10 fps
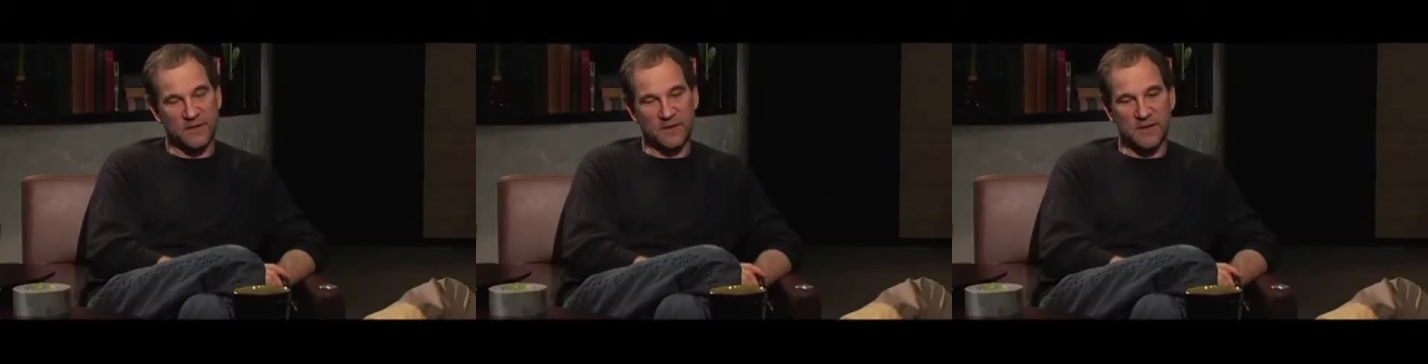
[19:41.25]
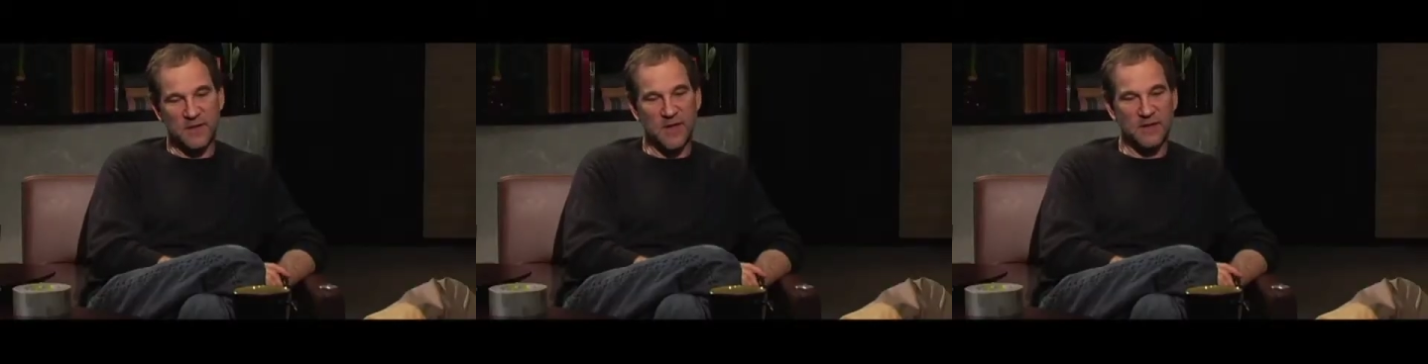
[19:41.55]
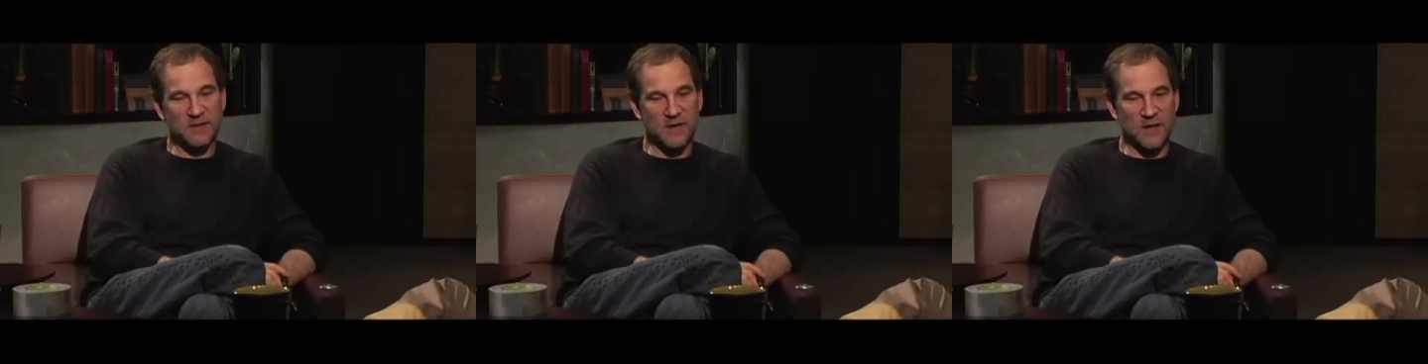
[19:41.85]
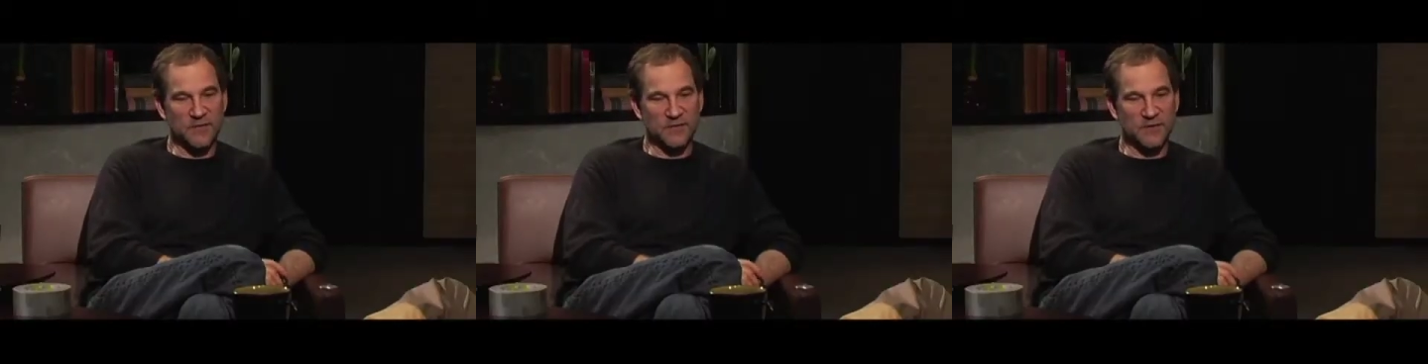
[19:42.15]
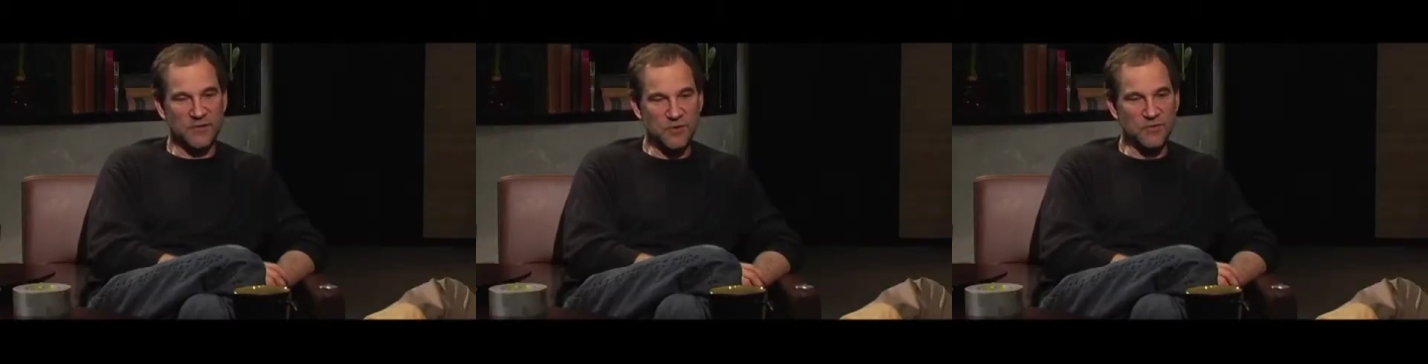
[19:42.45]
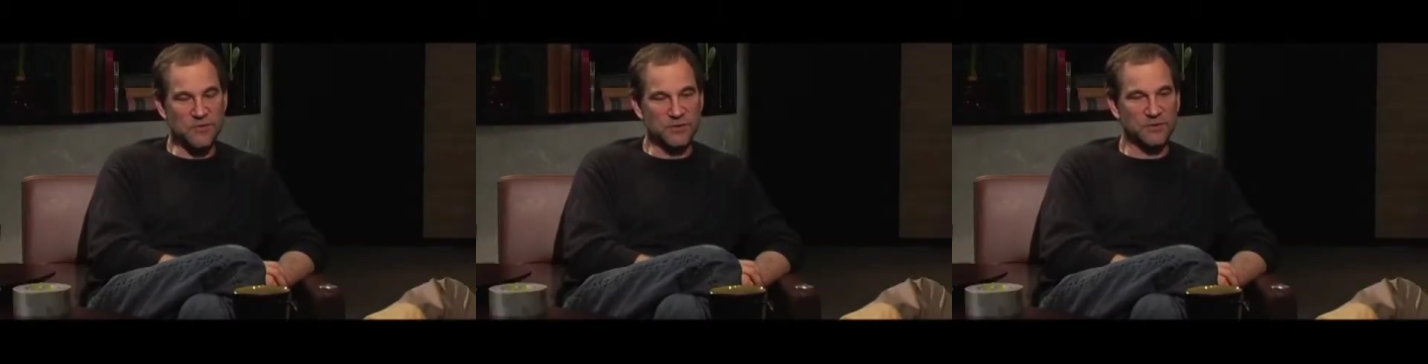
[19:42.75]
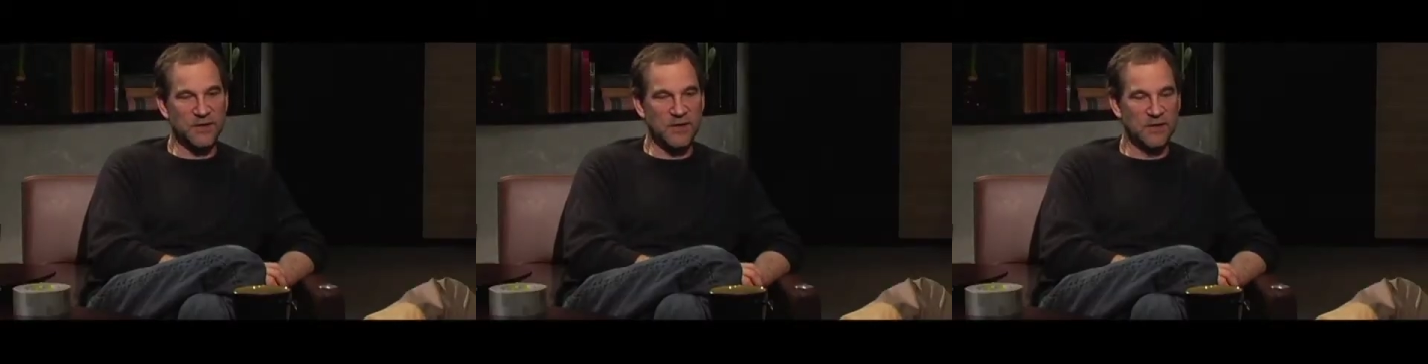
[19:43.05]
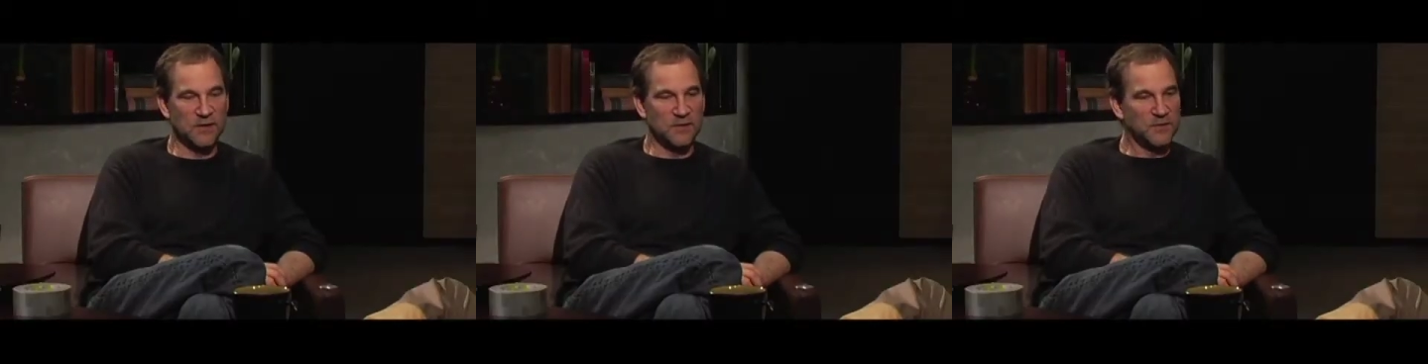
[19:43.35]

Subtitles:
again, usually